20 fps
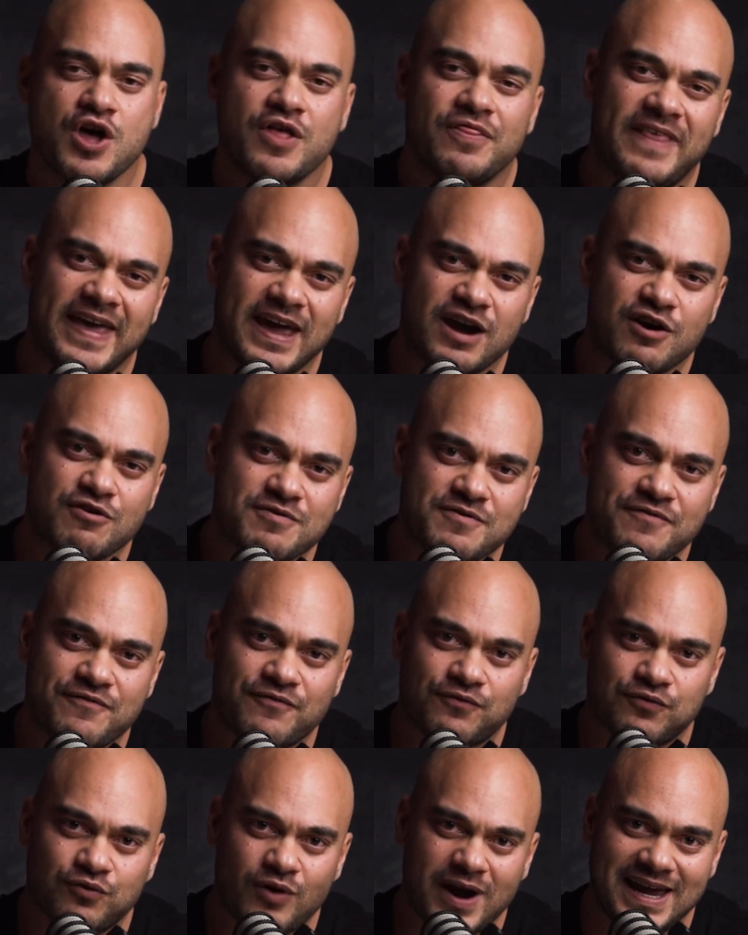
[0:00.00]
They are
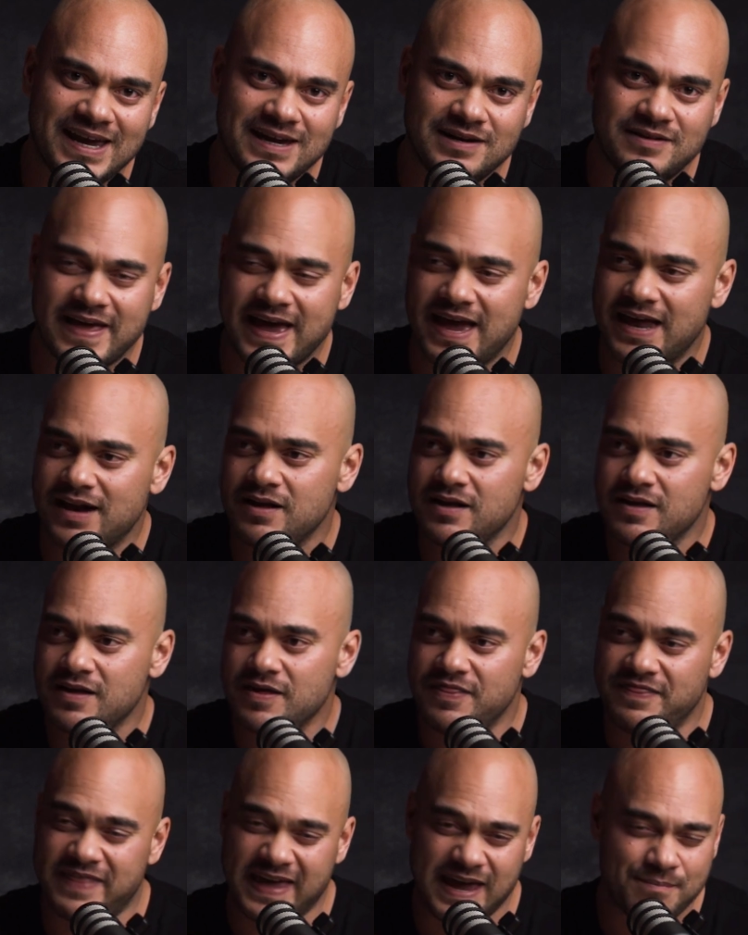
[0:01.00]
afraid that
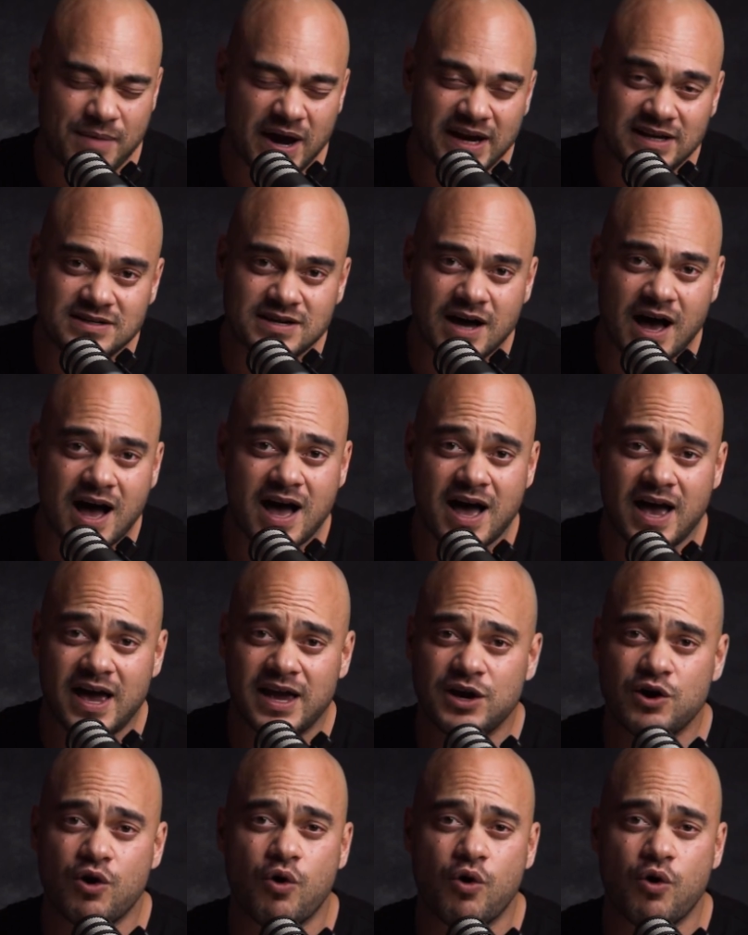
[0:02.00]
they might die,